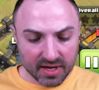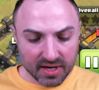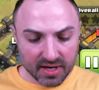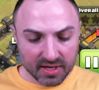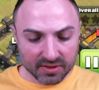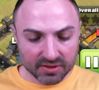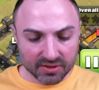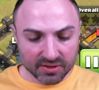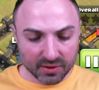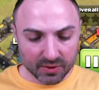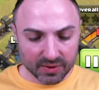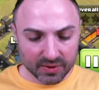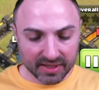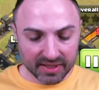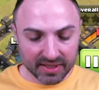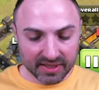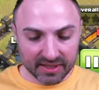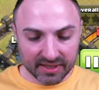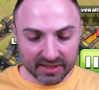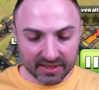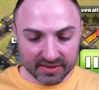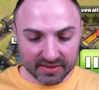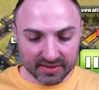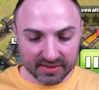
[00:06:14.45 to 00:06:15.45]
so it
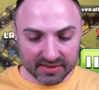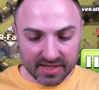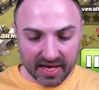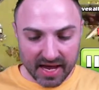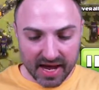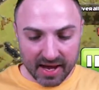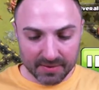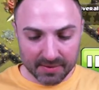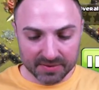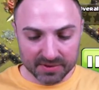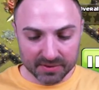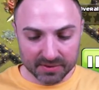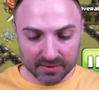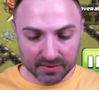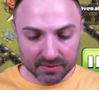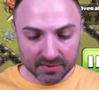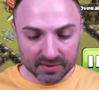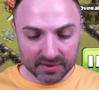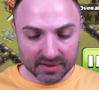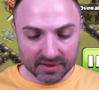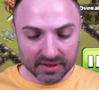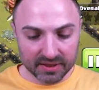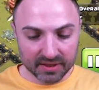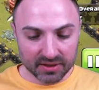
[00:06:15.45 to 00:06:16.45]
is
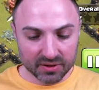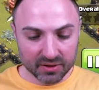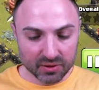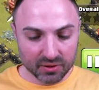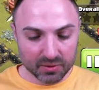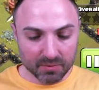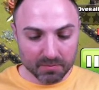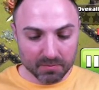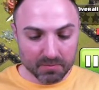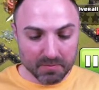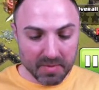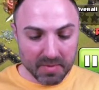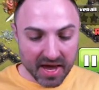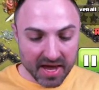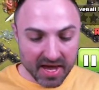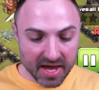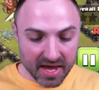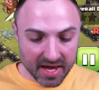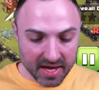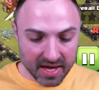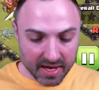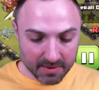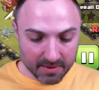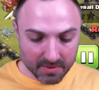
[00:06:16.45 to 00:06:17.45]
absolutely
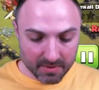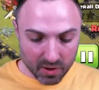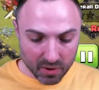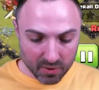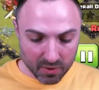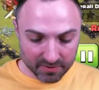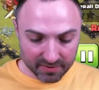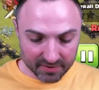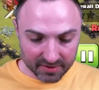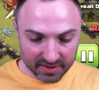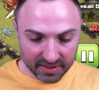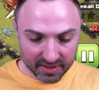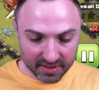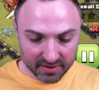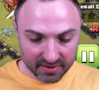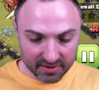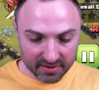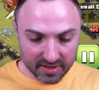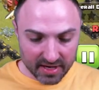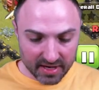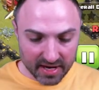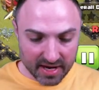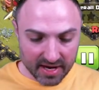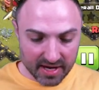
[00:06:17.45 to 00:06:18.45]
mayhem over
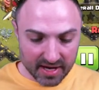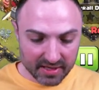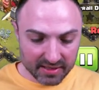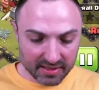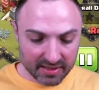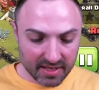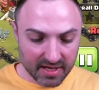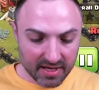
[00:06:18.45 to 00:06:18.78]
here, and